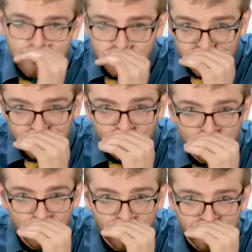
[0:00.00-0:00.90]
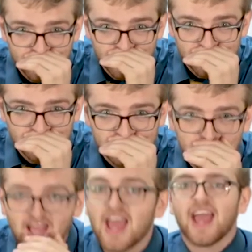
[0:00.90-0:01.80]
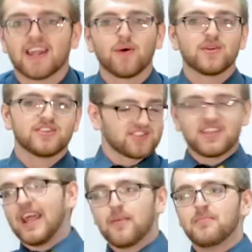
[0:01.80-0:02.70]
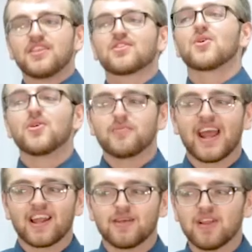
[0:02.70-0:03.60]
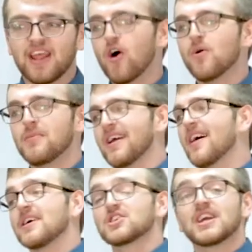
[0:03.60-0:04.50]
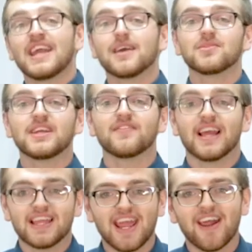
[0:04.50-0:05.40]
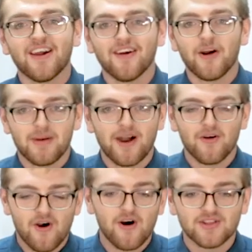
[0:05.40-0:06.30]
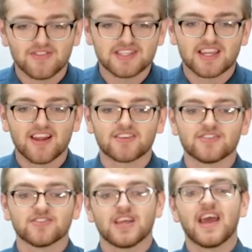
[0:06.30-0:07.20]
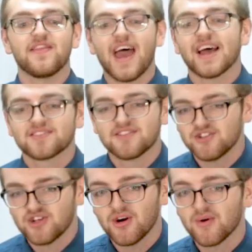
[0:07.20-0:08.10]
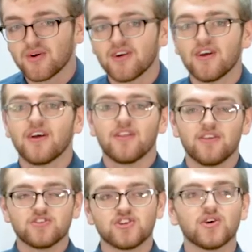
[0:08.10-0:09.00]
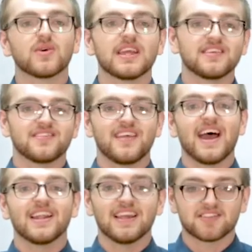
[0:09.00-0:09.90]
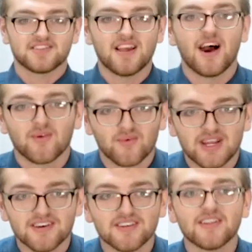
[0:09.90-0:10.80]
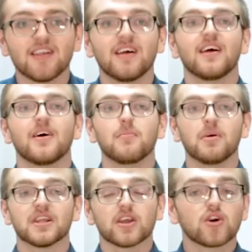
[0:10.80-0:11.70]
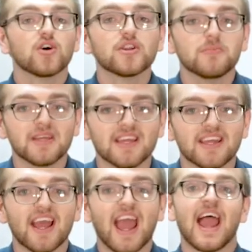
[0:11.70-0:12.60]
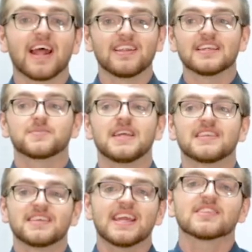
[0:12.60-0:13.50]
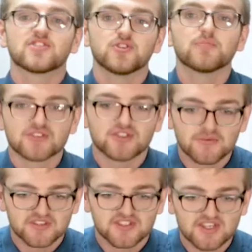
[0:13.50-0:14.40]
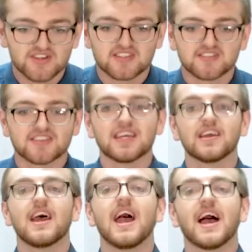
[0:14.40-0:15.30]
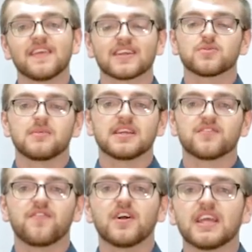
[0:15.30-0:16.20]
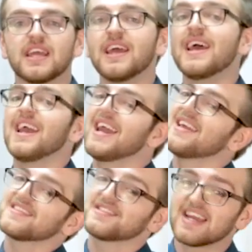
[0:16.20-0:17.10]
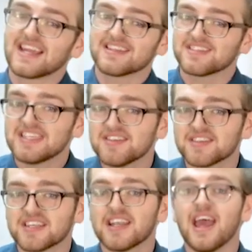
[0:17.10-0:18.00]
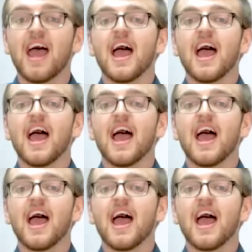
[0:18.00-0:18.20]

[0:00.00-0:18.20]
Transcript: "Did you draw the dicks?" And I would just, be thrown back, and I'd be like, oh my gosh, I can't believe I care about all of these characters. And that's the joke. The joke is that it's not real, but it could be. And it's being taken super, super seriously. And that's what makes it funny. In the second season,